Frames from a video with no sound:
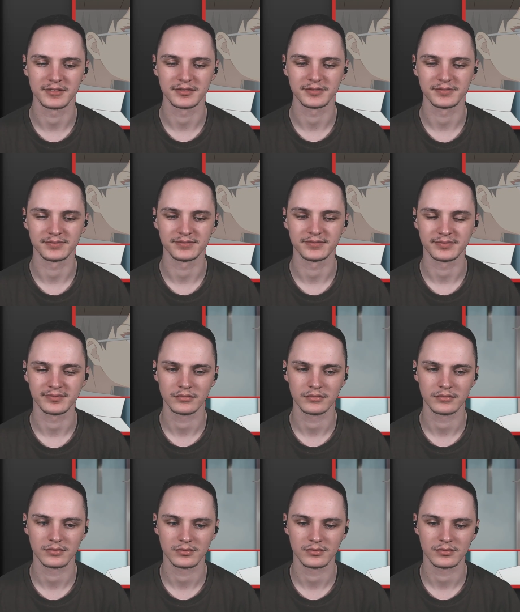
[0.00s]

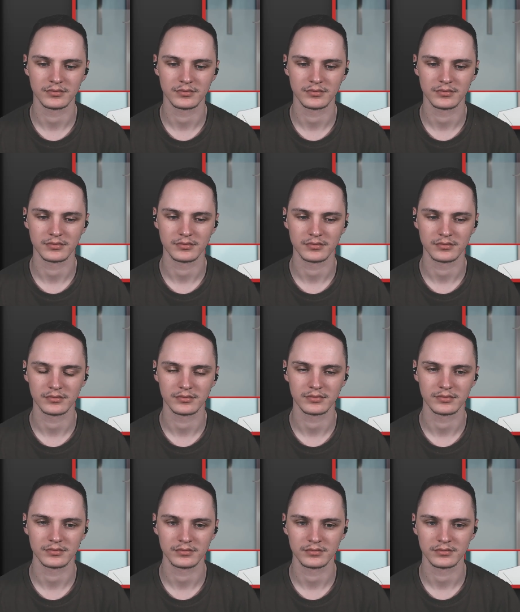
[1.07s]

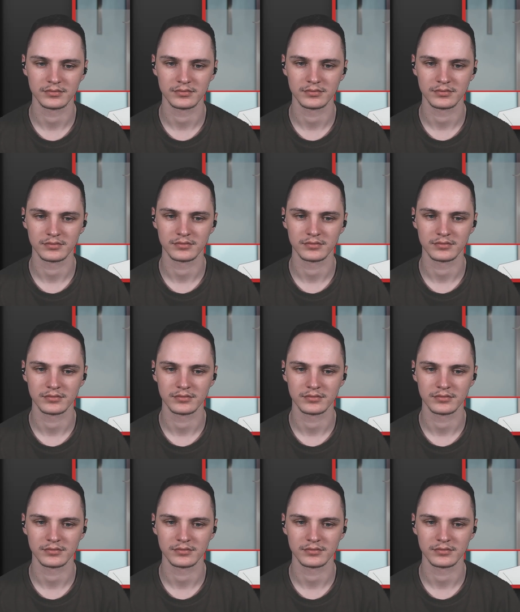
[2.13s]
Nobody speaks.